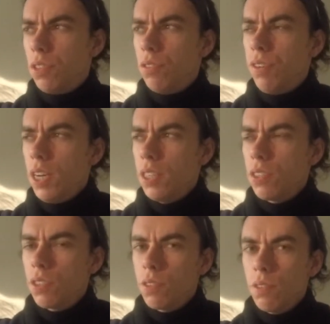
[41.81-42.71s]
you
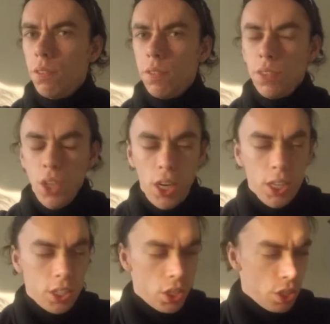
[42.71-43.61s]
find
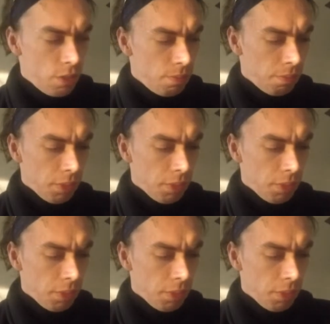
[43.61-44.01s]
knights,